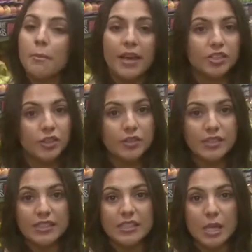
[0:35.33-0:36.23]
make sure you
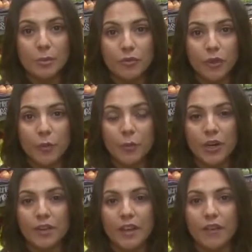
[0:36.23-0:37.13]
season it before you
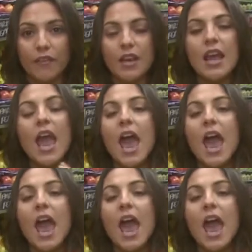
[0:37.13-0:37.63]
put it in the oven,